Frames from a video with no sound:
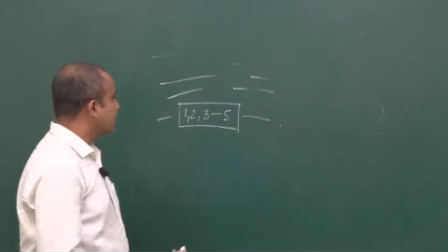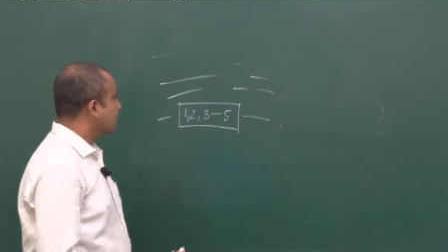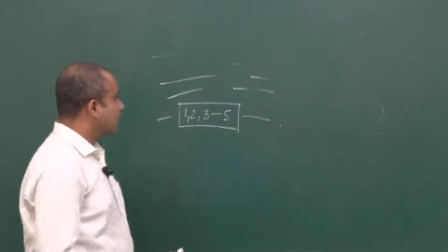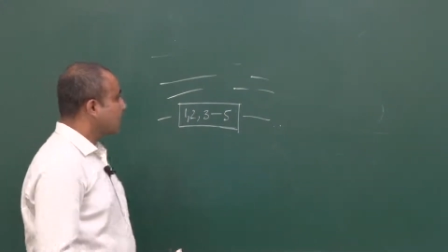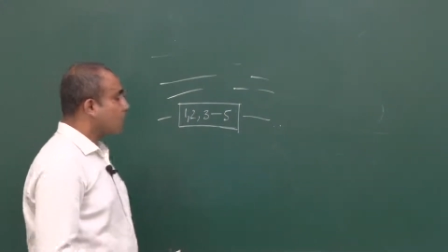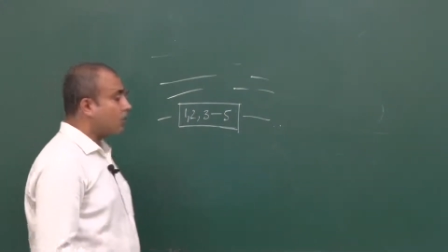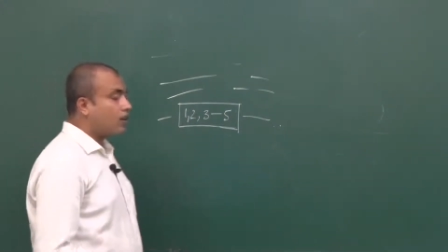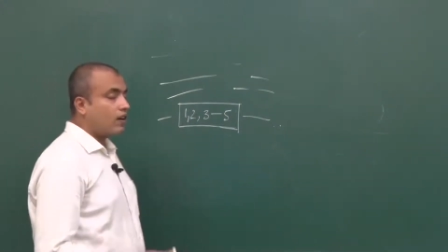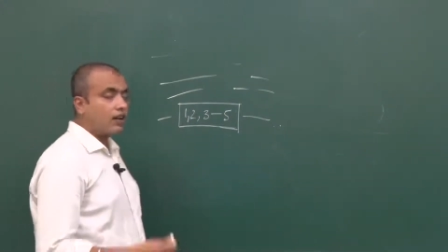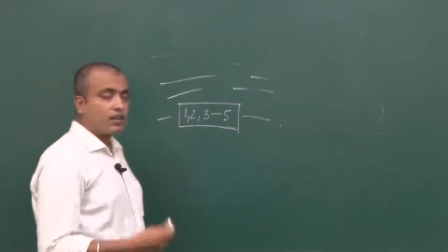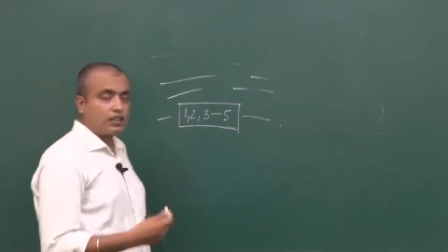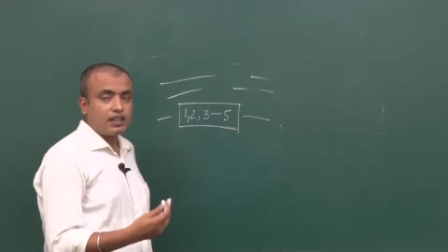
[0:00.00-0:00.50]

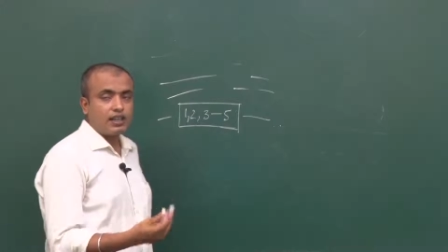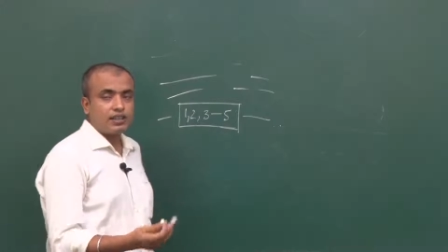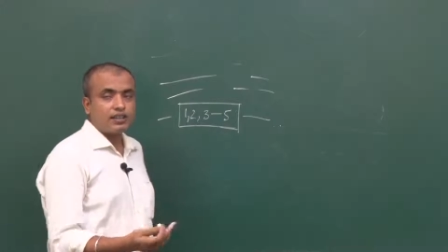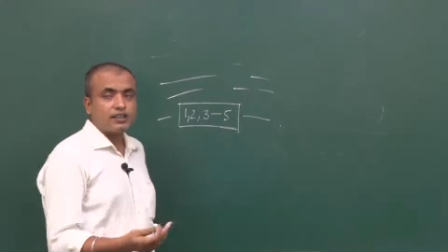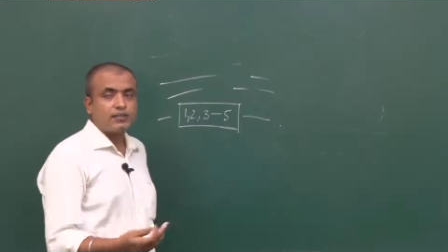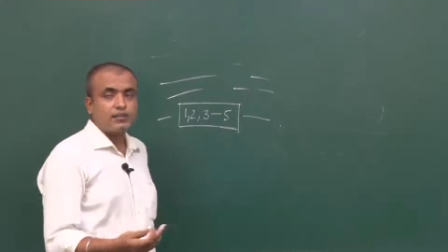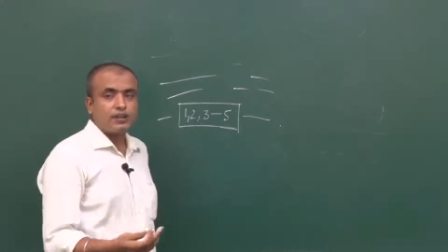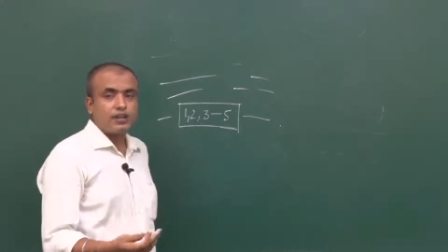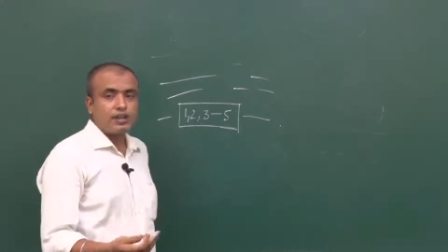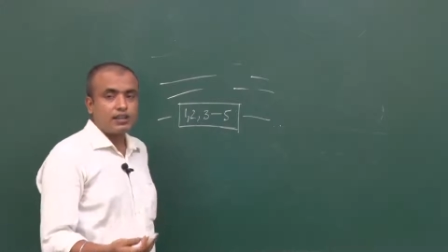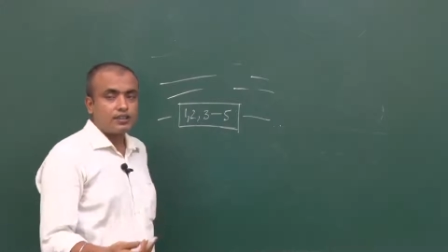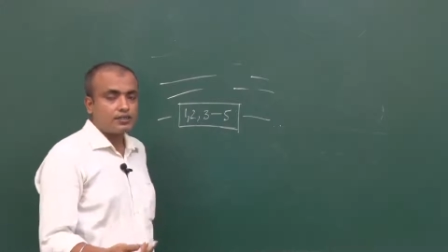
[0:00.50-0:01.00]
or the other
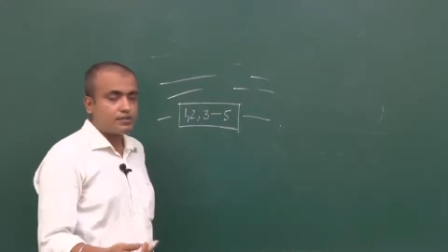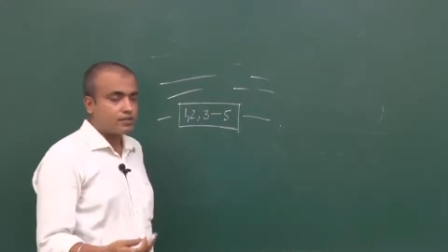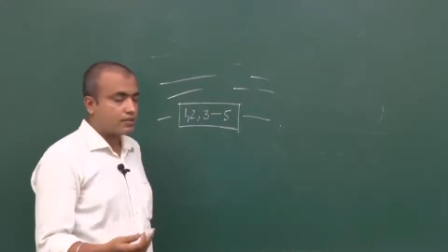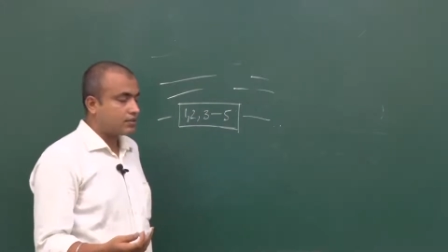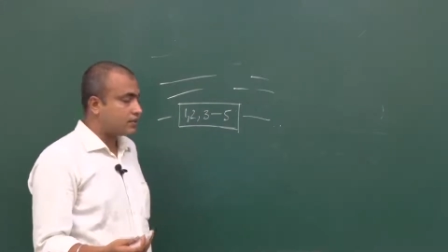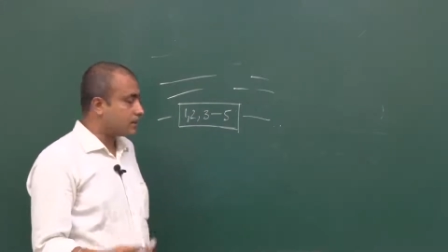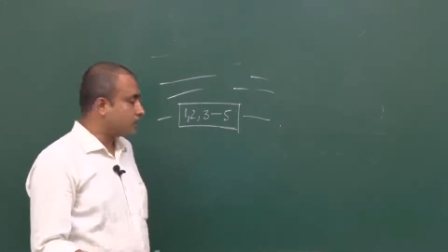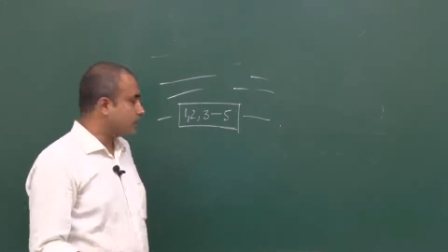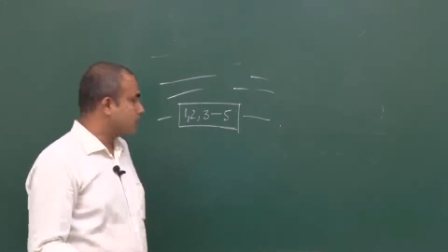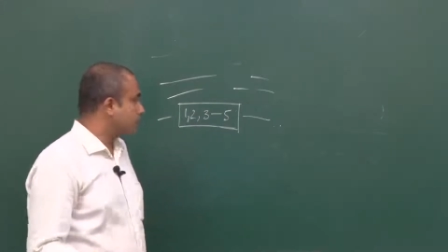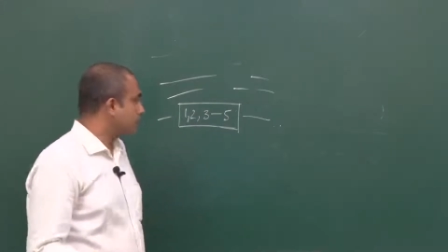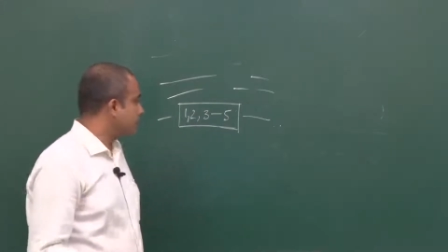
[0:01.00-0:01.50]
one I showed,
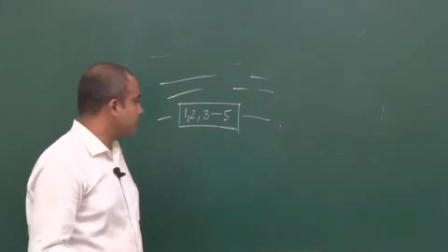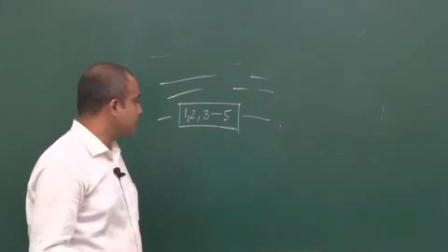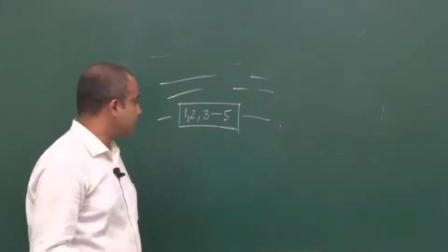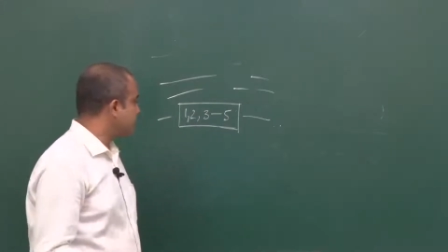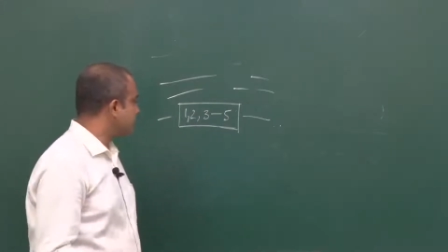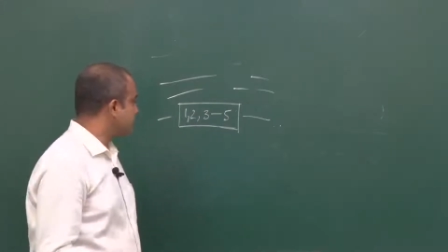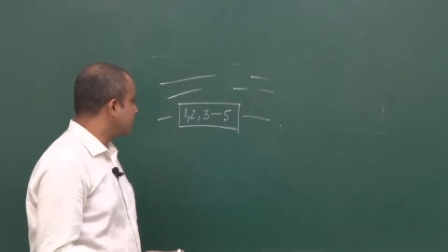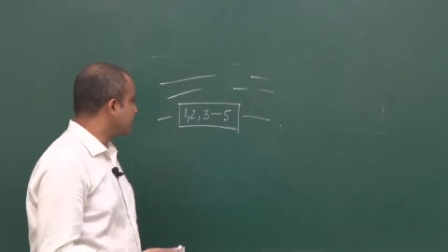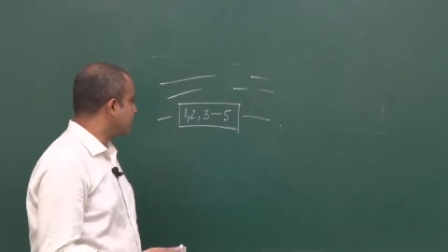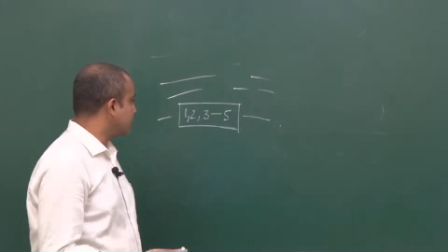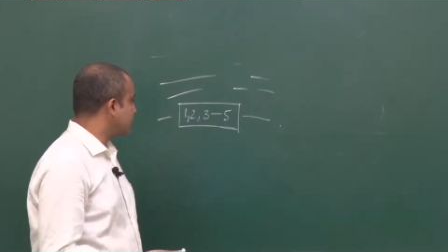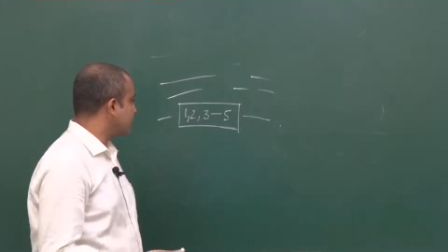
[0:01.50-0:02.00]
that each
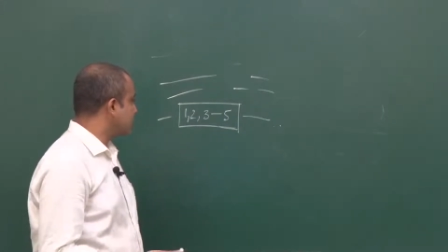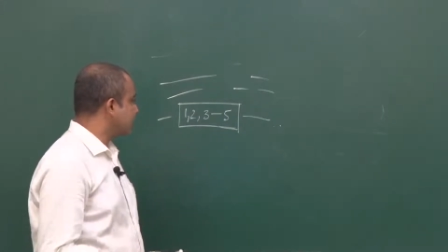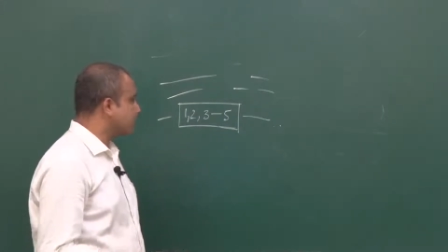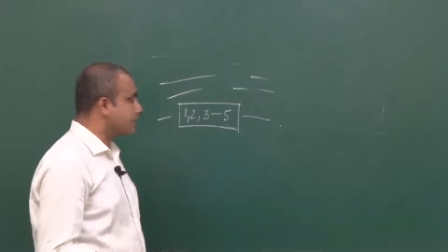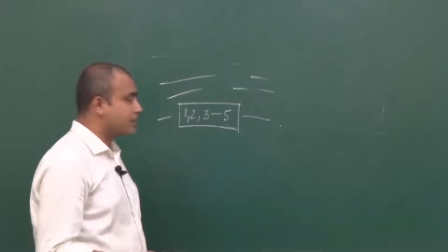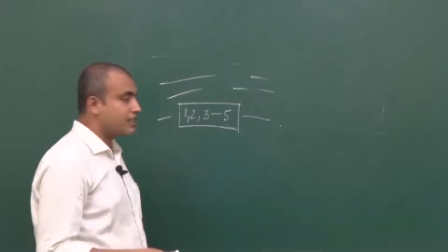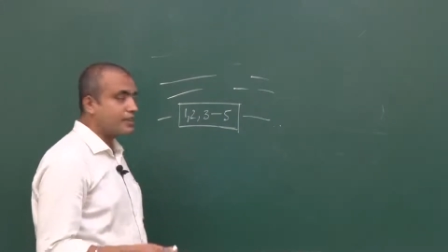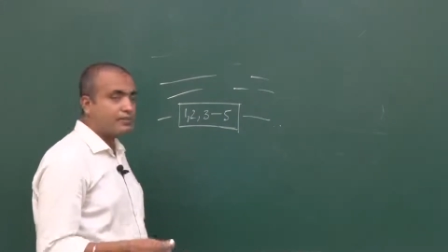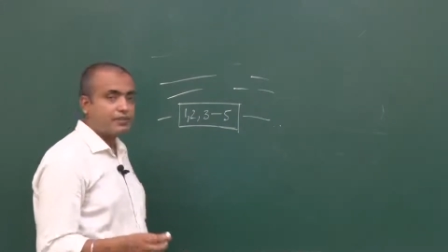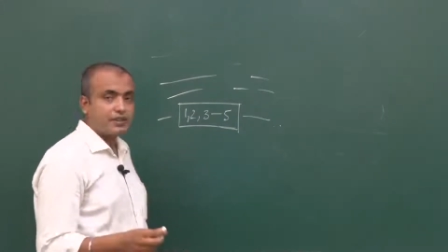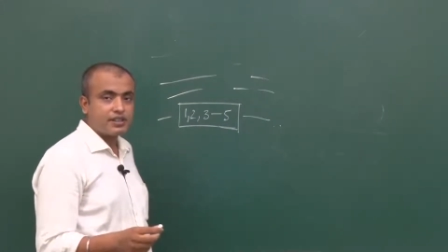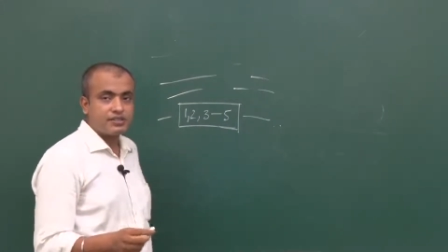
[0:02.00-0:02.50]
citation is a
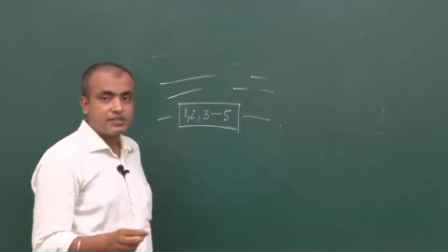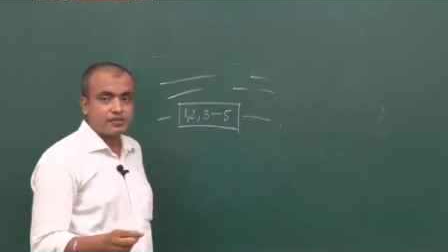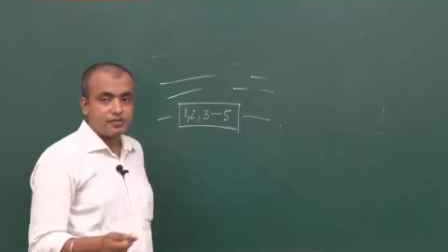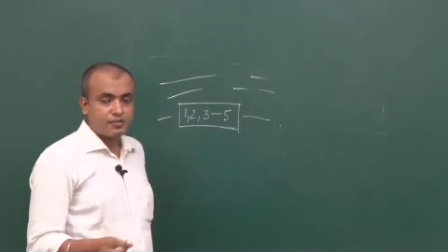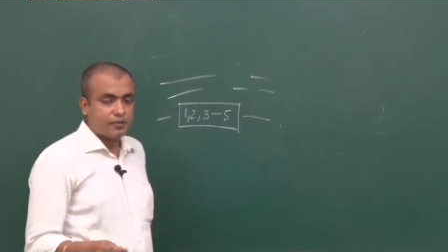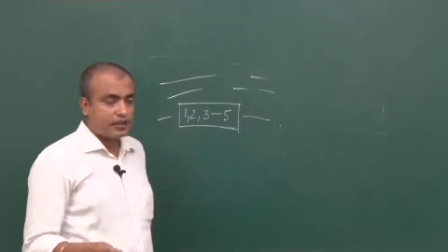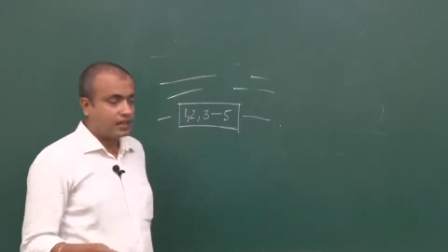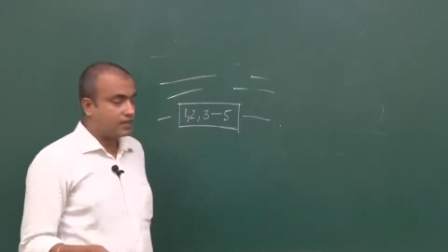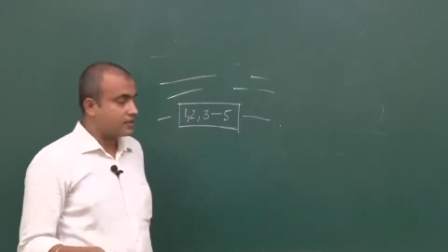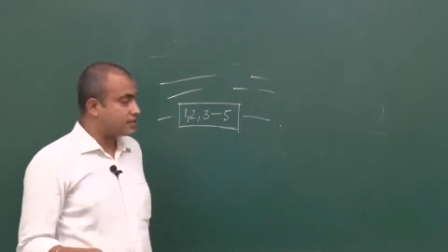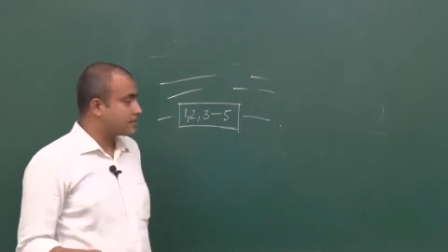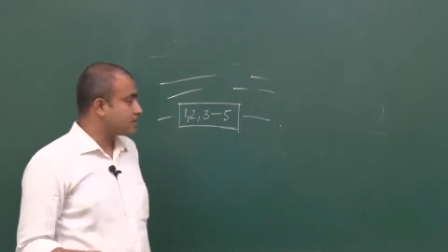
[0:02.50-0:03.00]
separate
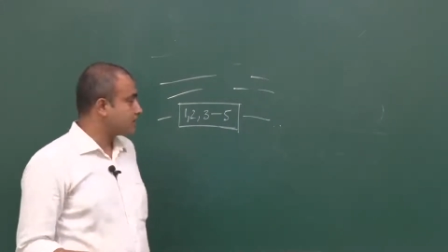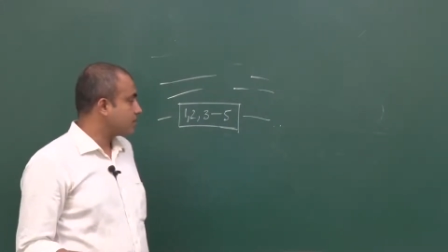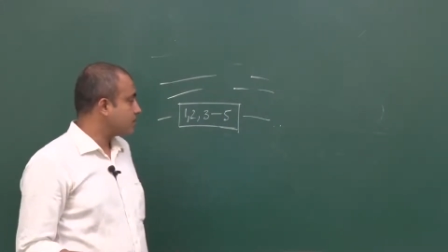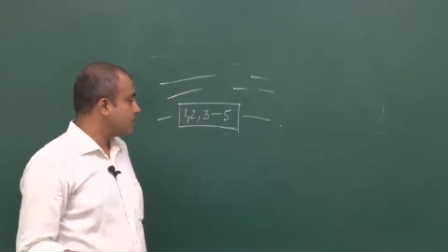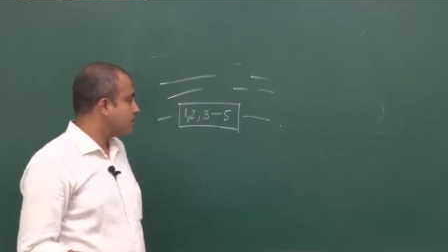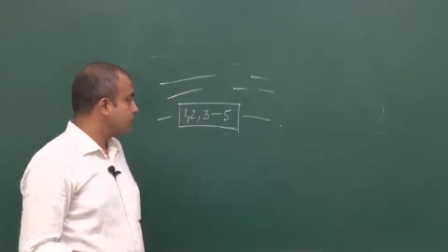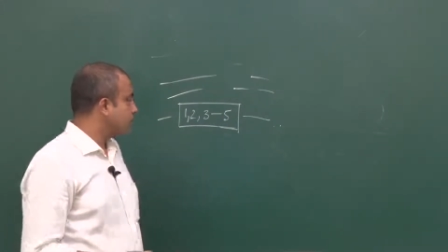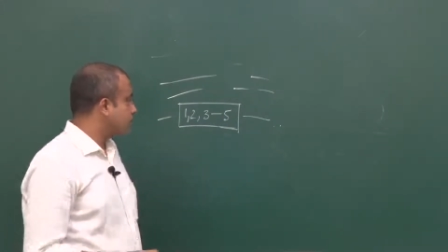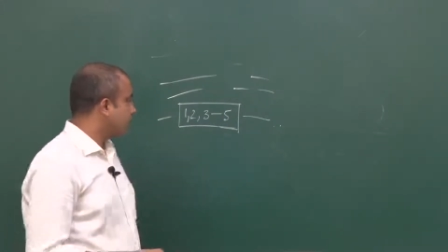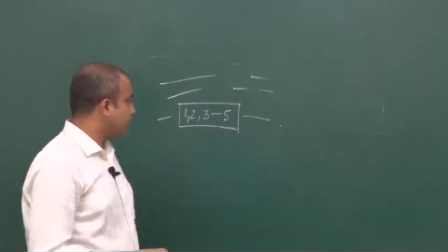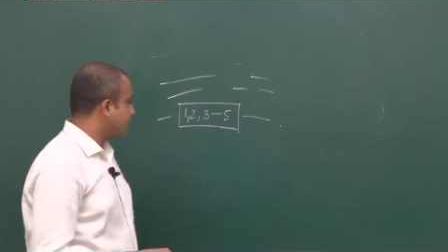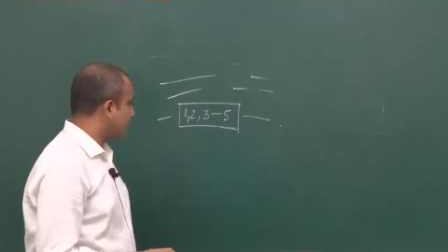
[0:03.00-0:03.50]
space
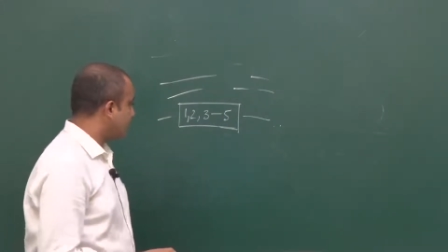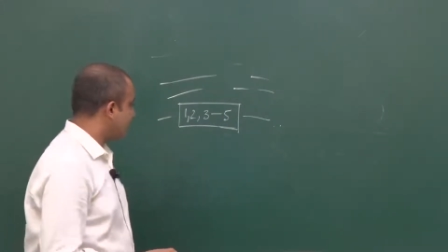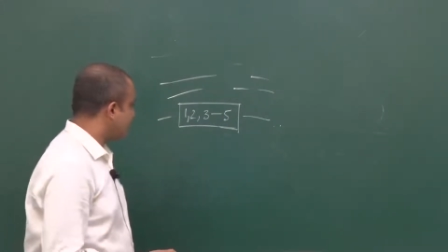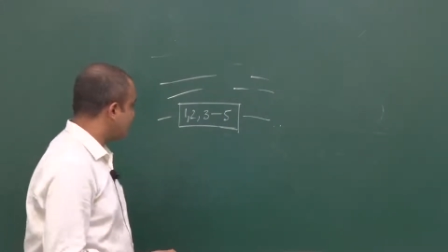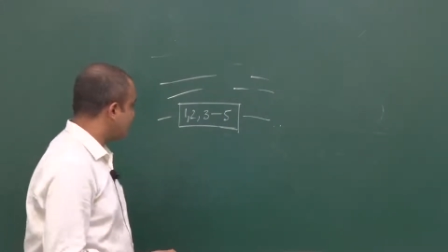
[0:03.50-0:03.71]
and